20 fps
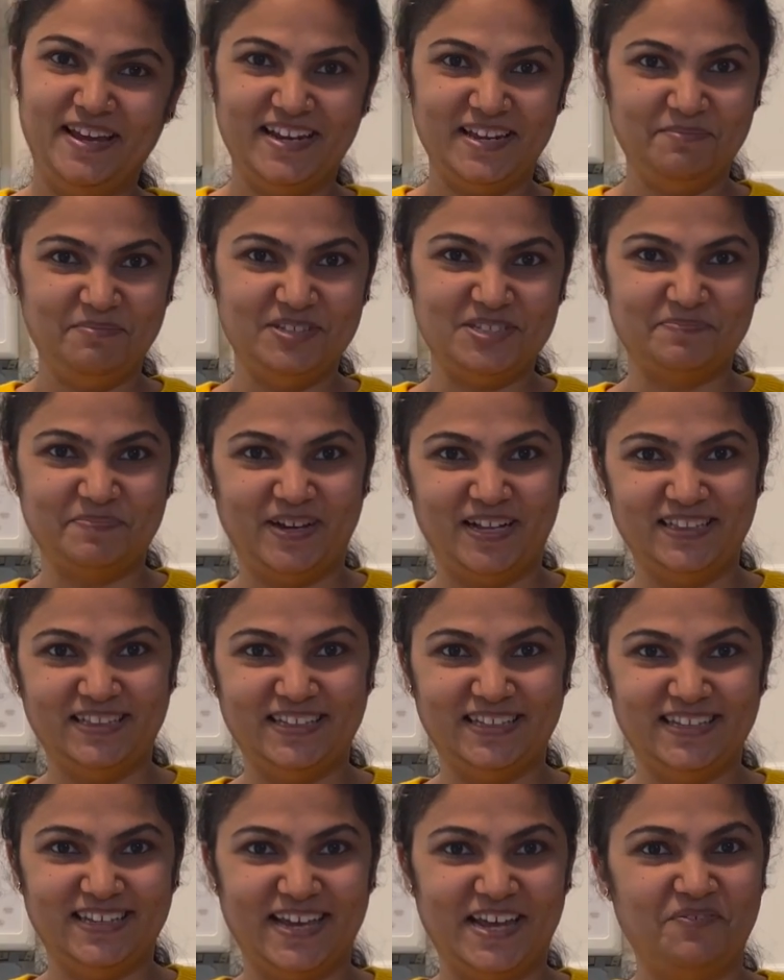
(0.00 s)
name is
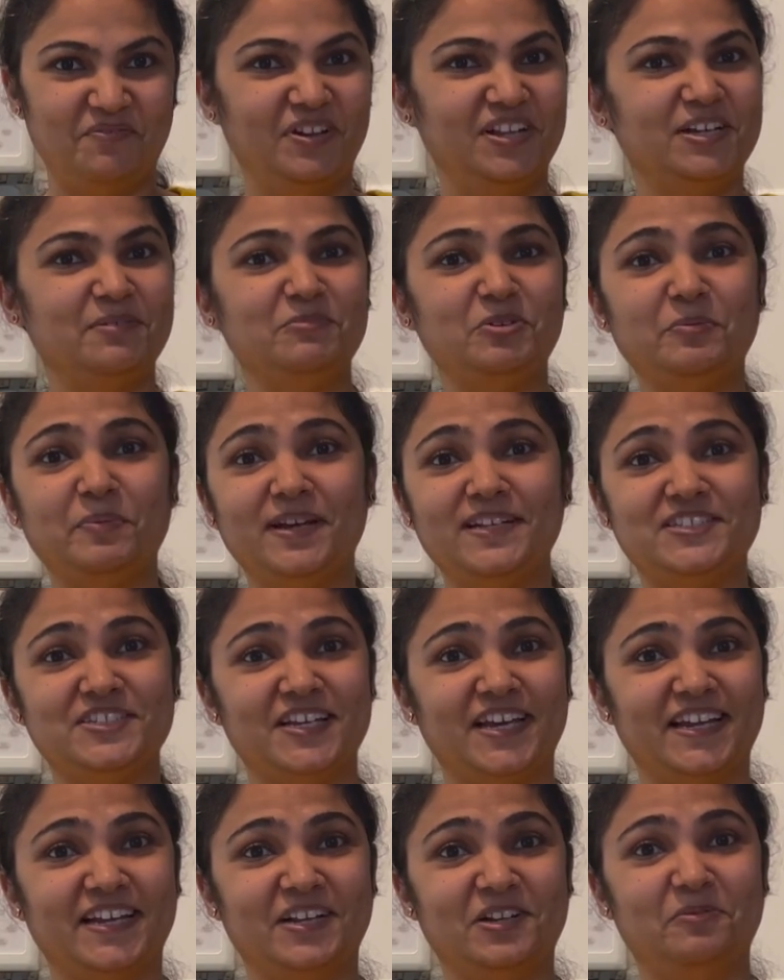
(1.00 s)
Malti and welcome to my
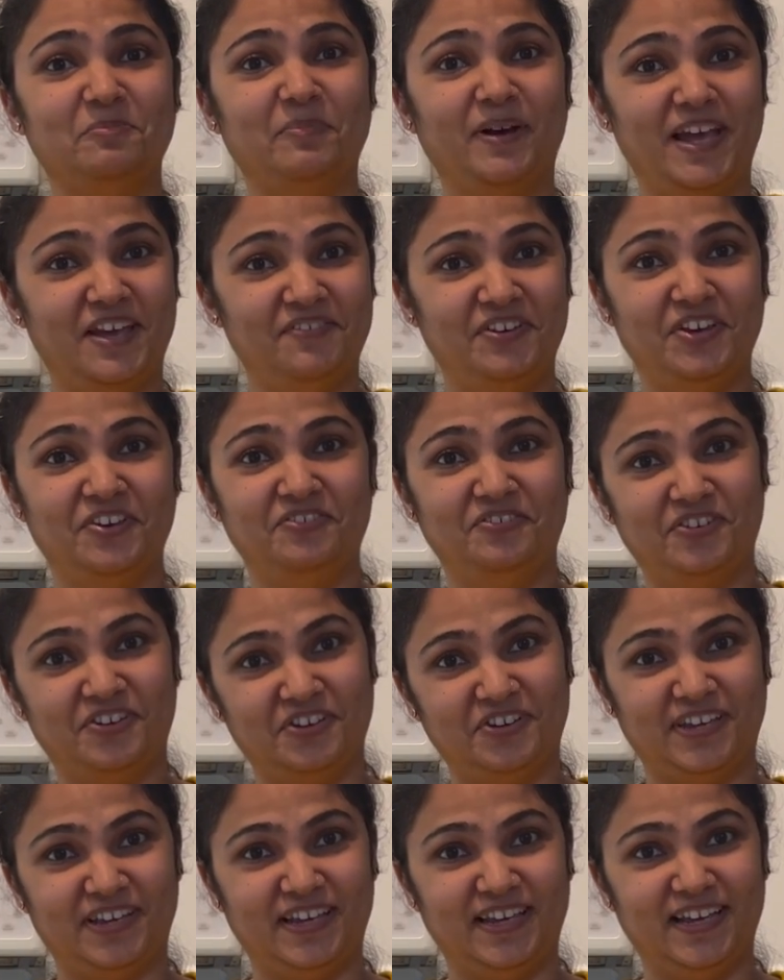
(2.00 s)
channel, My Way of
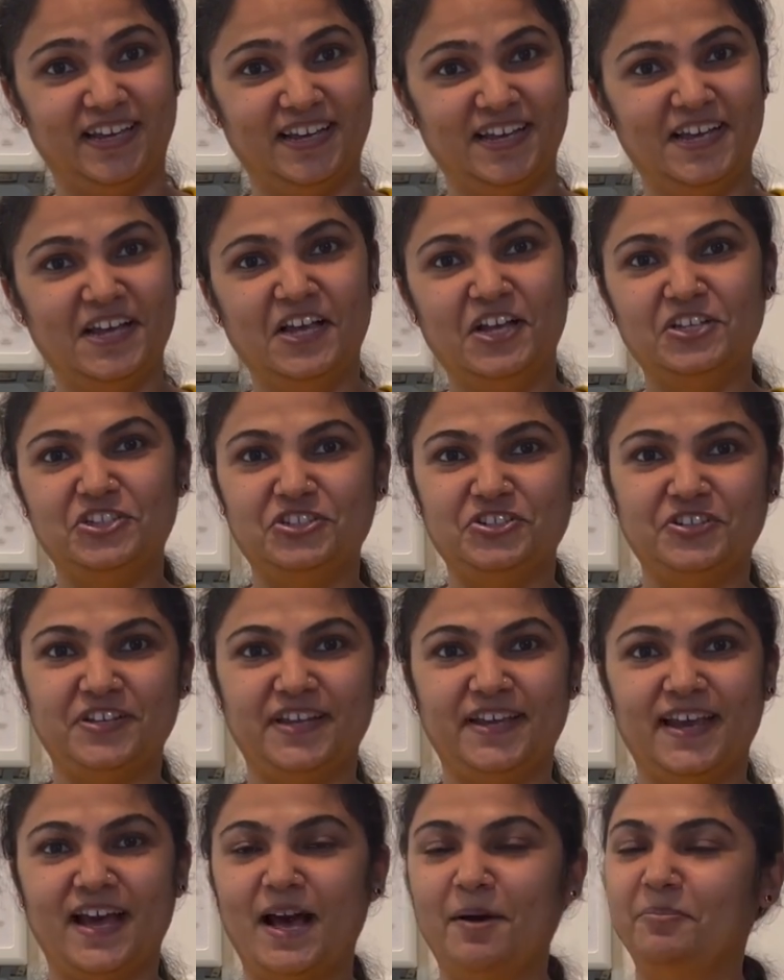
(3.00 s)
Cooking.
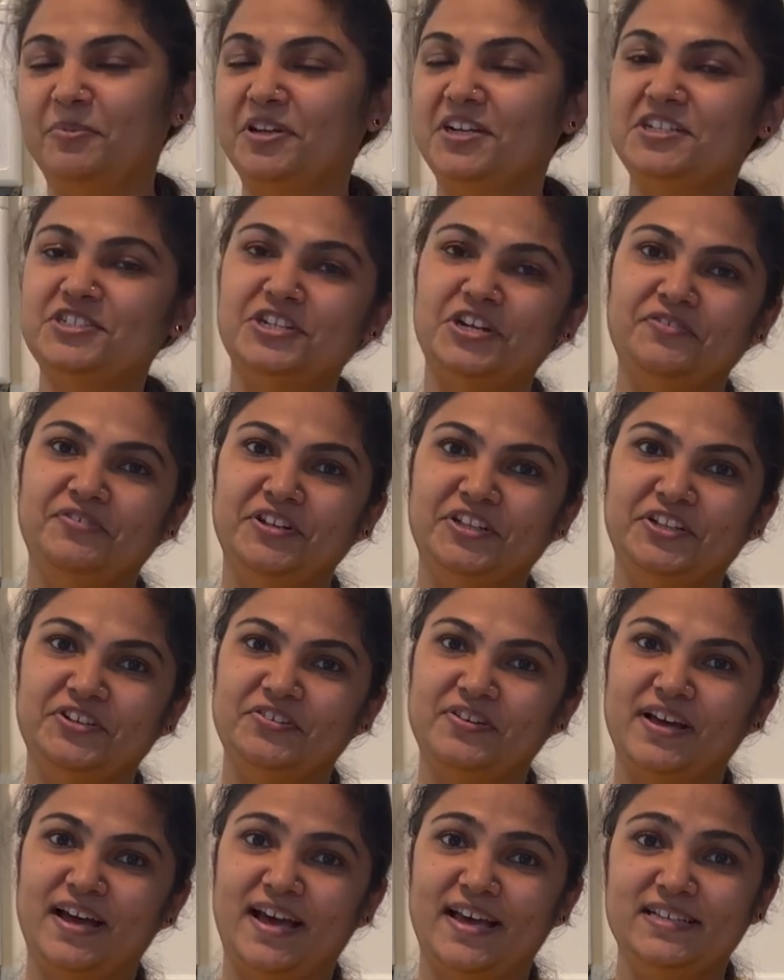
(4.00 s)
Today I'm going to share with you
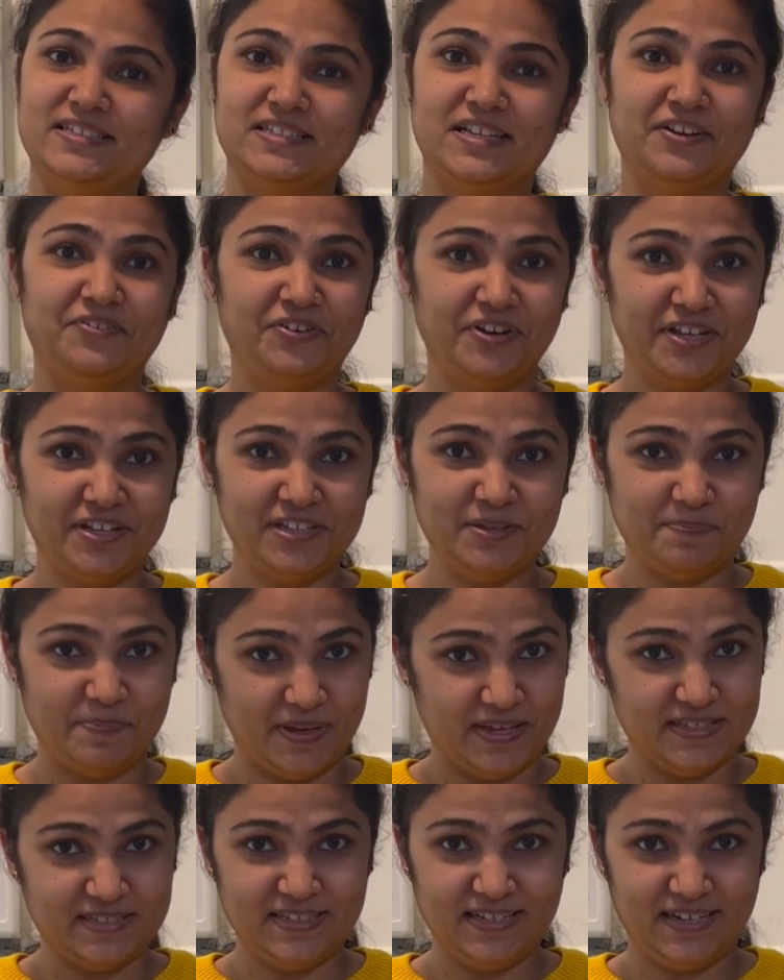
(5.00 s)
guys a really
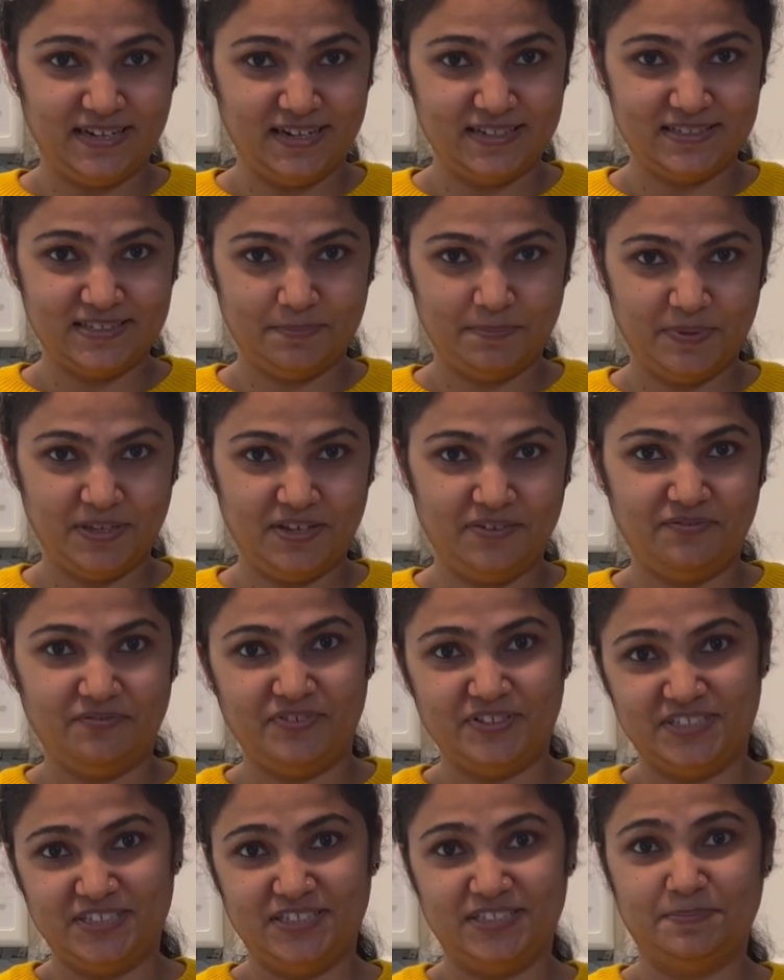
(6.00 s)
basic recipe
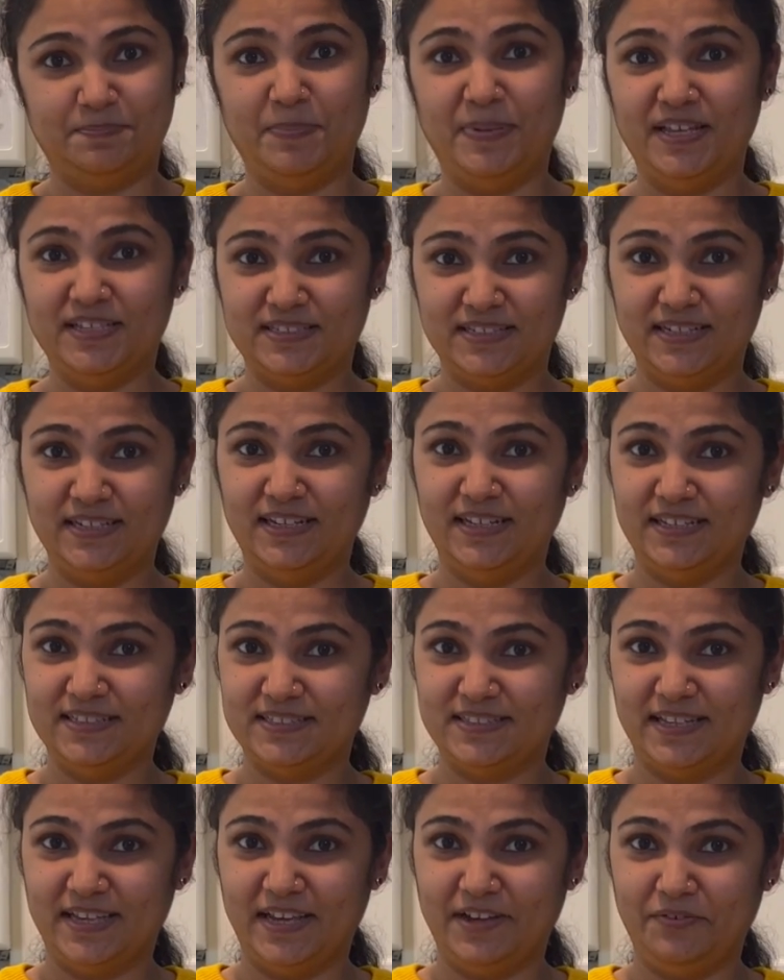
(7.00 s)
which is besan ki
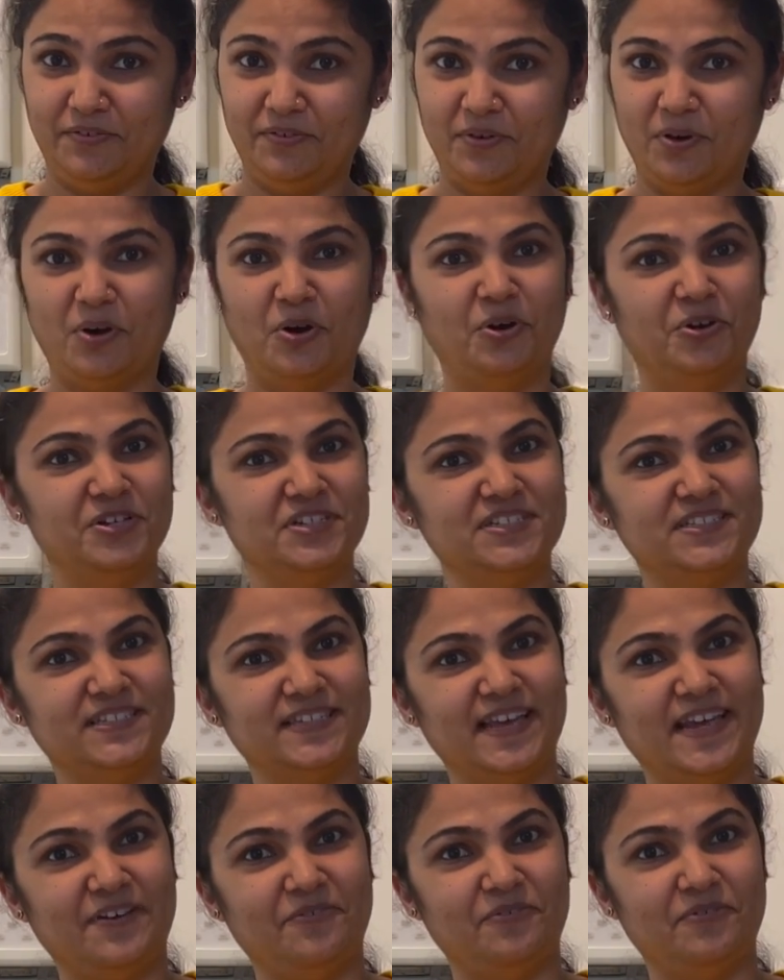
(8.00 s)
sev or
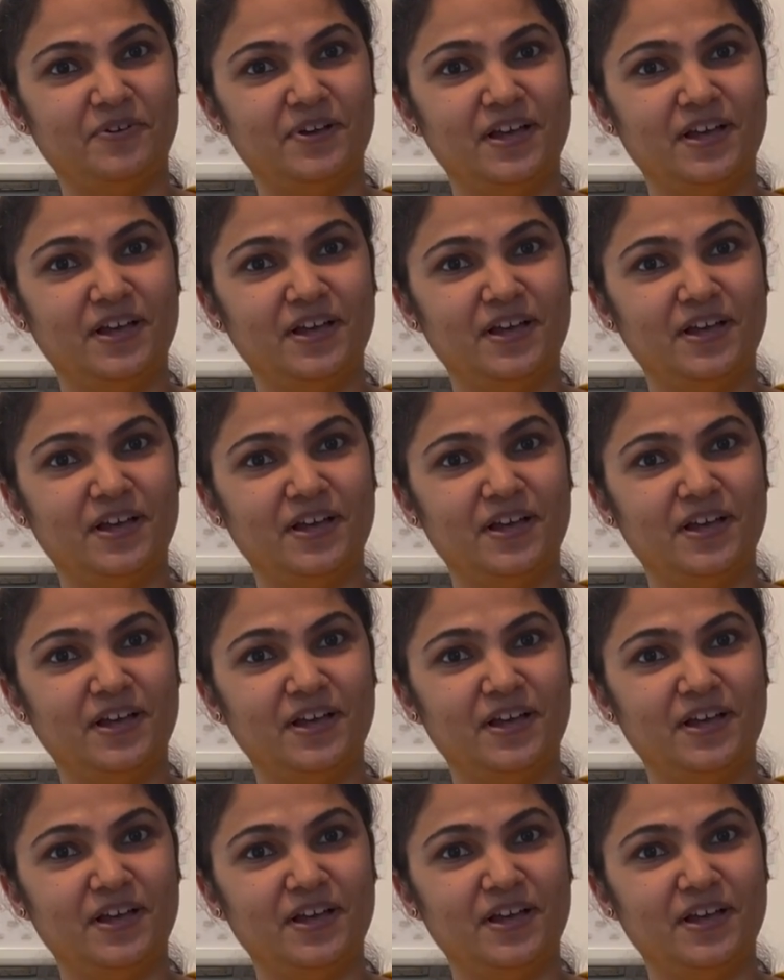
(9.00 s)
sev,